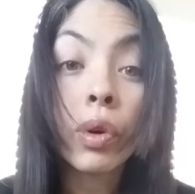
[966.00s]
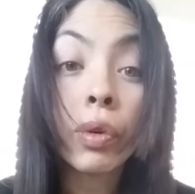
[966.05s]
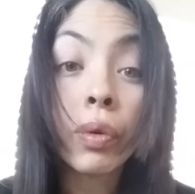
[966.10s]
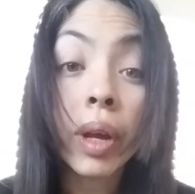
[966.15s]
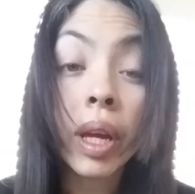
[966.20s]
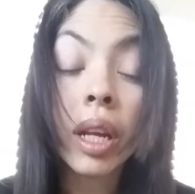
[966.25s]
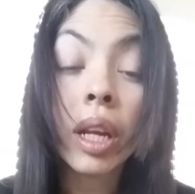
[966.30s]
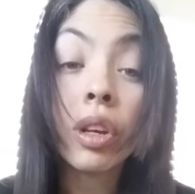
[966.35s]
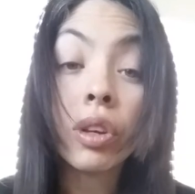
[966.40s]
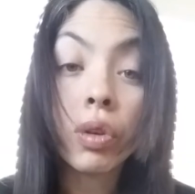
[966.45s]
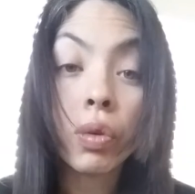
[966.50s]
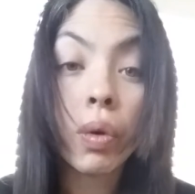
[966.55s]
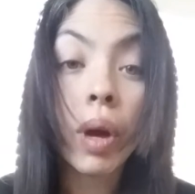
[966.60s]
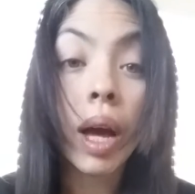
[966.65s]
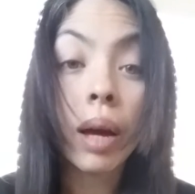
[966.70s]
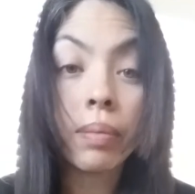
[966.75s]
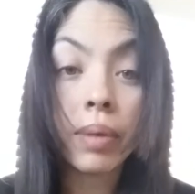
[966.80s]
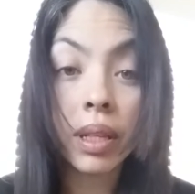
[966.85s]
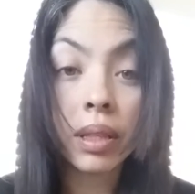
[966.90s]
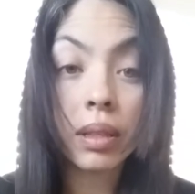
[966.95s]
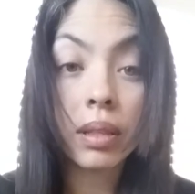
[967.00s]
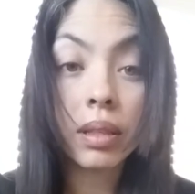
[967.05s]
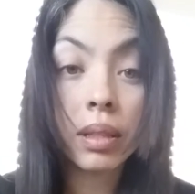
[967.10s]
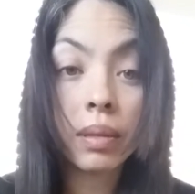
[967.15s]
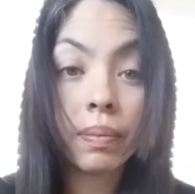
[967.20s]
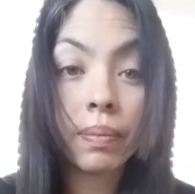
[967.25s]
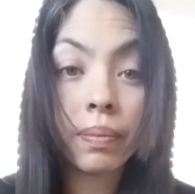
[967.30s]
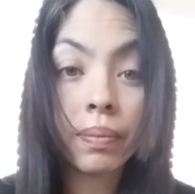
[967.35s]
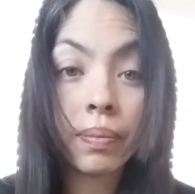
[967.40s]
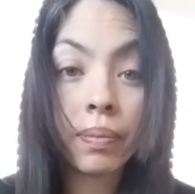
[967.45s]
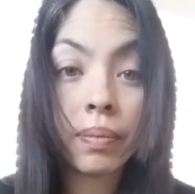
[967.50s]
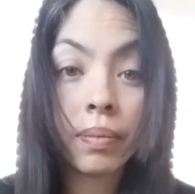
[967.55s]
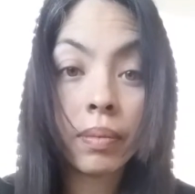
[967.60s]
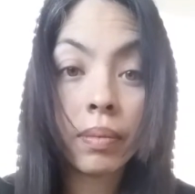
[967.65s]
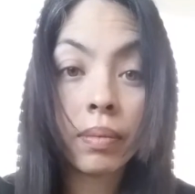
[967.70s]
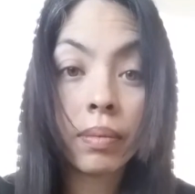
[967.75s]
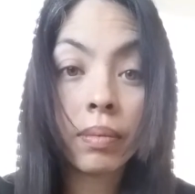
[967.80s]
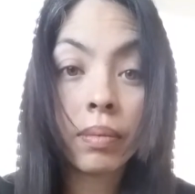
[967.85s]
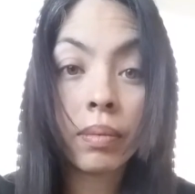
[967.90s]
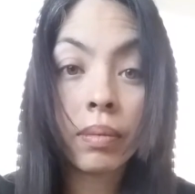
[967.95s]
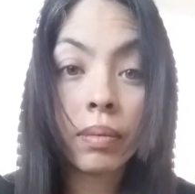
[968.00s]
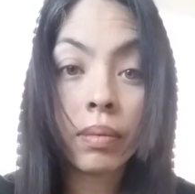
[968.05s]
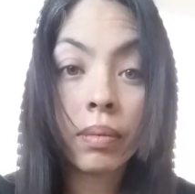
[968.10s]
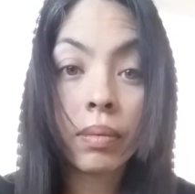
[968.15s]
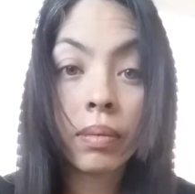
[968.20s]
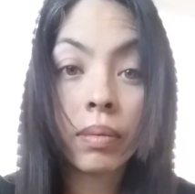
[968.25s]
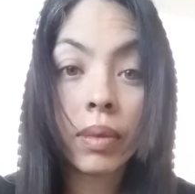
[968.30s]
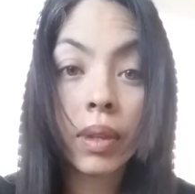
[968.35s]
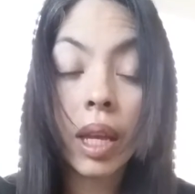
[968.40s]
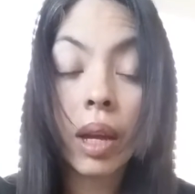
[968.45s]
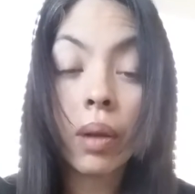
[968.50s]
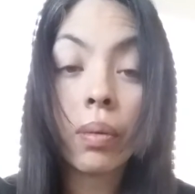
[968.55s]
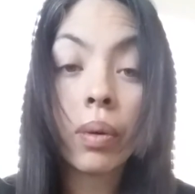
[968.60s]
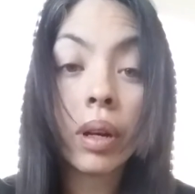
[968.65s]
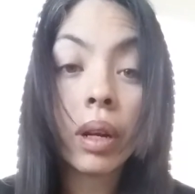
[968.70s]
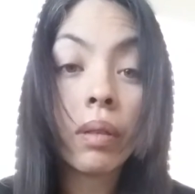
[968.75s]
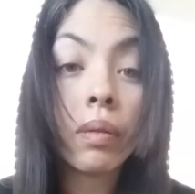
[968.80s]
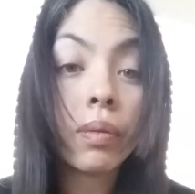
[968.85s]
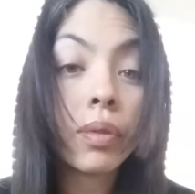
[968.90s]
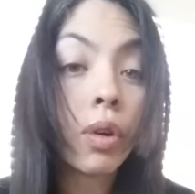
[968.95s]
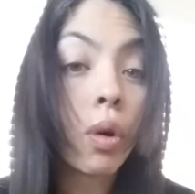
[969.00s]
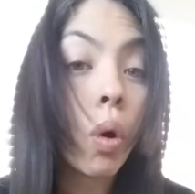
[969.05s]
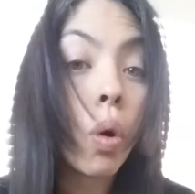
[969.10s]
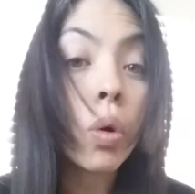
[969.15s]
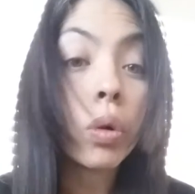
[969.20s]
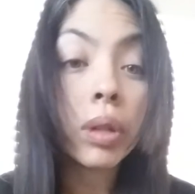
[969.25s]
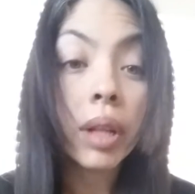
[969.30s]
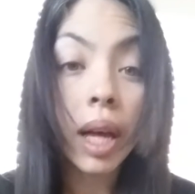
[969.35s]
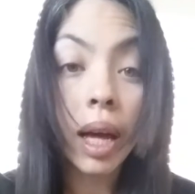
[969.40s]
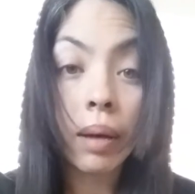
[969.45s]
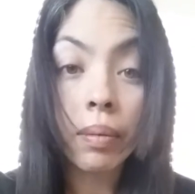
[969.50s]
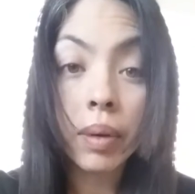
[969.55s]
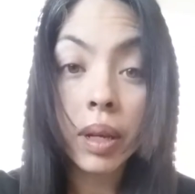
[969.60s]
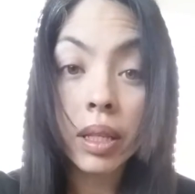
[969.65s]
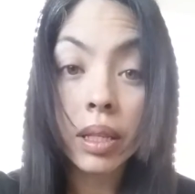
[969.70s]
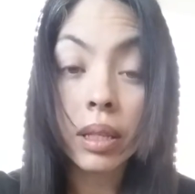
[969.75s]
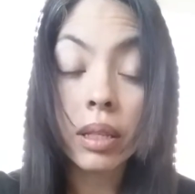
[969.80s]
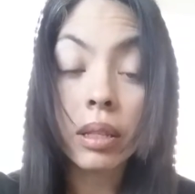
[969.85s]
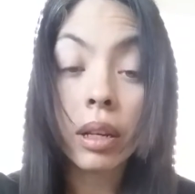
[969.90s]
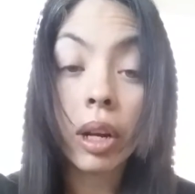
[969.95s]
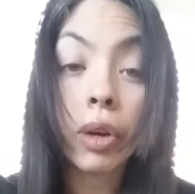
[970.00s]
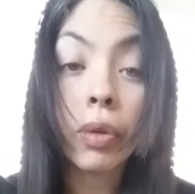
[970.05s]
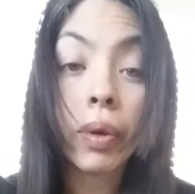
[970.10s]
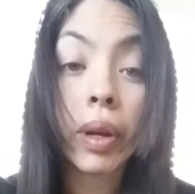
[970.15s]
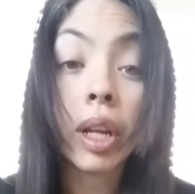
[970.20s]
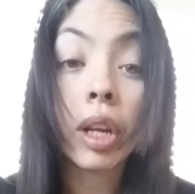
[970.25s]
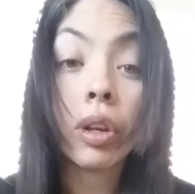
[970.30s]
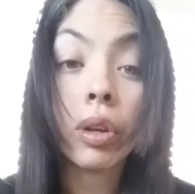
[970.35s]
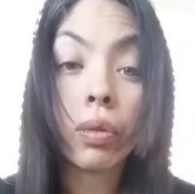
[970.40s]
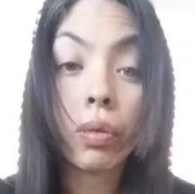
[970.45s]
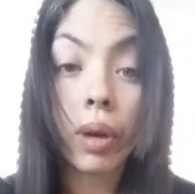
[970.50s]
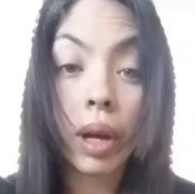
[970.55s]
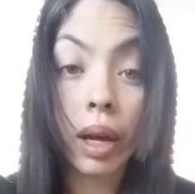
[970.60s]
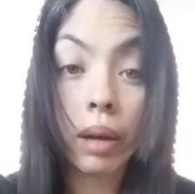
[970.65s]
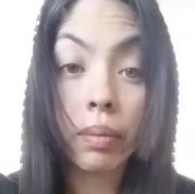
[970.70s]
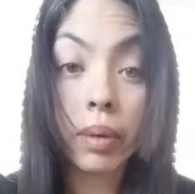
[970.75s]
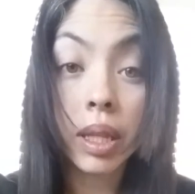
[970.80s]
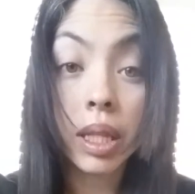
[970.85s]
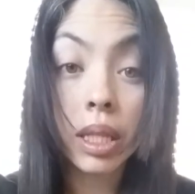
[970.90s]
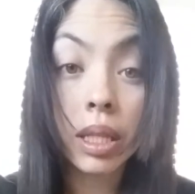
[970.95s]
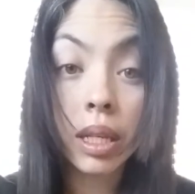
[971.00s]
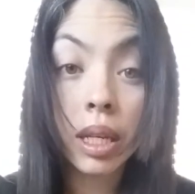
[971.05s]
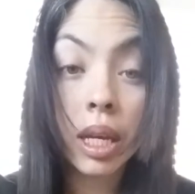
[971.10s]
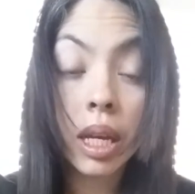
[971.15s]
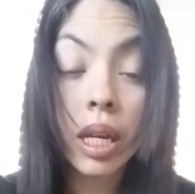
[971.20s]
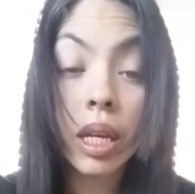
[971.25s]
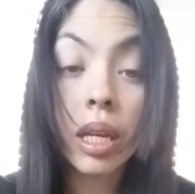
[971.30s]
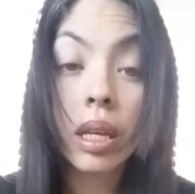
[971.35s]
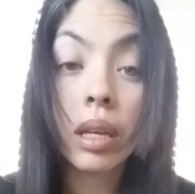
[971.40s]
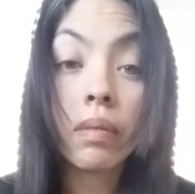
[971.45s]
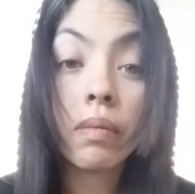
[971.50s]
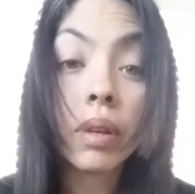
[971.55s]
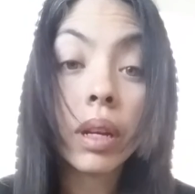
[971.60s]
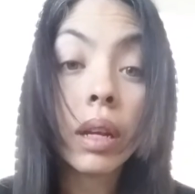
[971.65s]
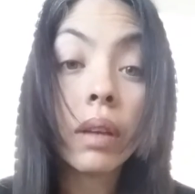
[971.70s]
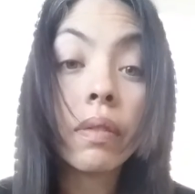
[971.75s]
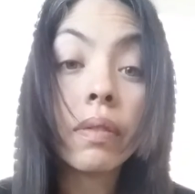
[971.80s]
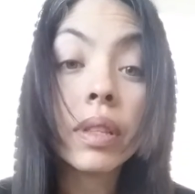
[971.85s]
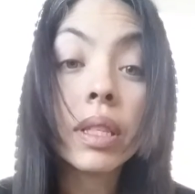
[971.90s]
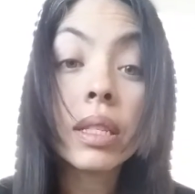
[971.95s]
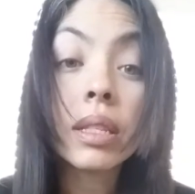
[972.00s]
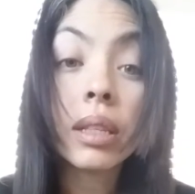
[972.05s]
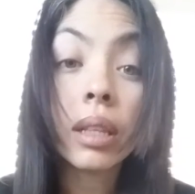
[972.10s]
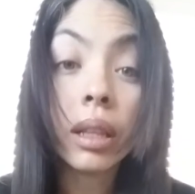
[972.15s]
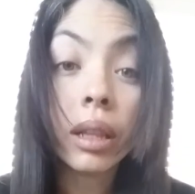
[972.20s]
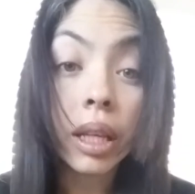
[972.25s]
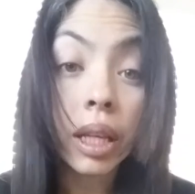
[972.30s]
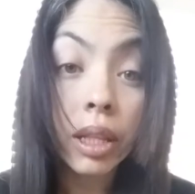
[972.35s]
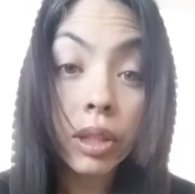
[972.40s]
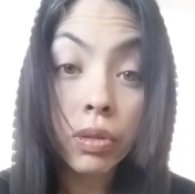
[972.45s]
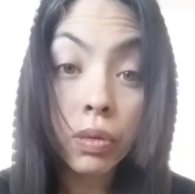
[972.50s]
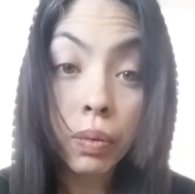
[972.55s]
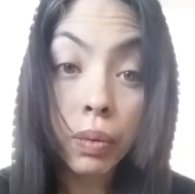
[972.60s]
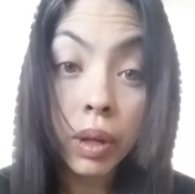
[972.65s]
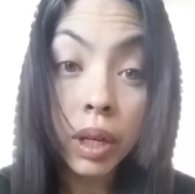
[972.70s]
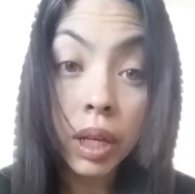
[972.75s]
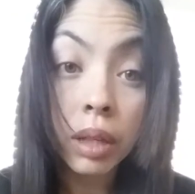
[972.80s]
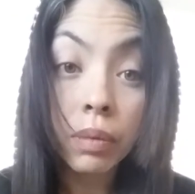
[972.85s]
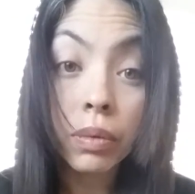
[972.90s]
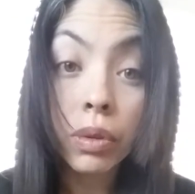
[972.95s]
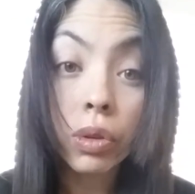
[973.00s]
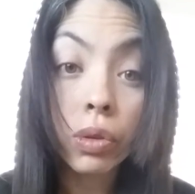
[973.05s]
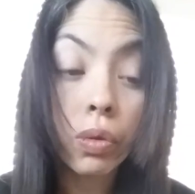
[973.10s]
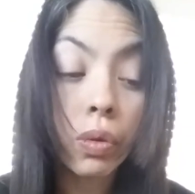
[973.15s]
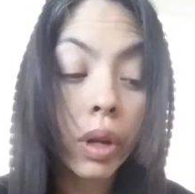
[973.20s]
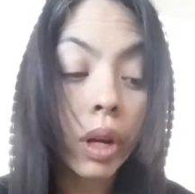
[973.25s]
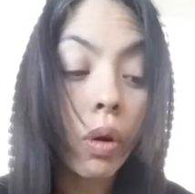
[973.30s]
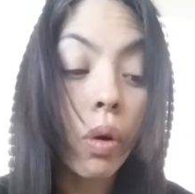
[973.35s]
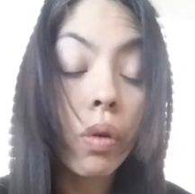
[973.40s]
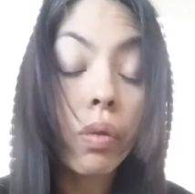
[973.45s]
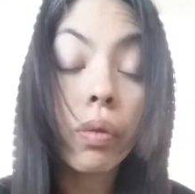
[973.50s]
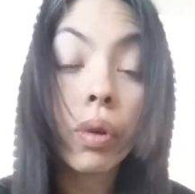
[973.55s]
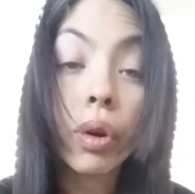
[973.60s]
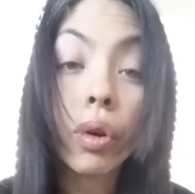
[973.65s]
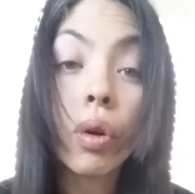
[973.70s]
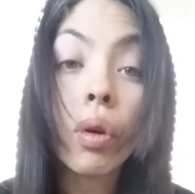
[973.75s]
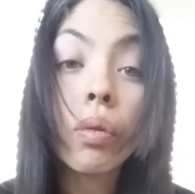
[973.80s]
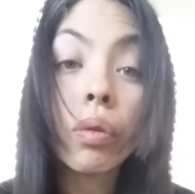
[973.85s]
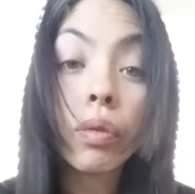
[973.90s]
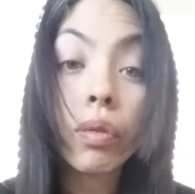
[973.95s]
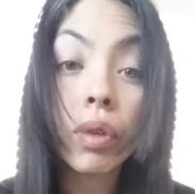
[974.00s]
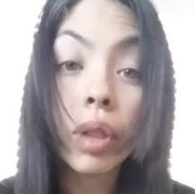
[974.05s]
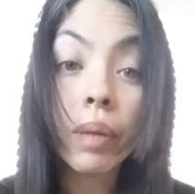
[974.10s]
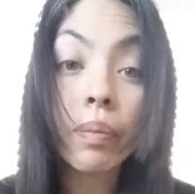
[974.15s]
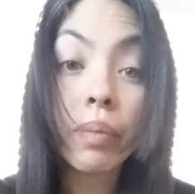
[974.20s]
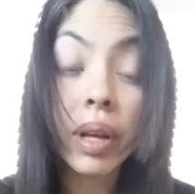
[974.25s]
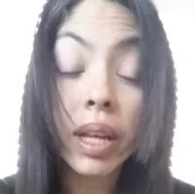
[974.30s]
creating new habits. Get rid of your old habits and start creating new habits. Even if it's silly to do it over and over for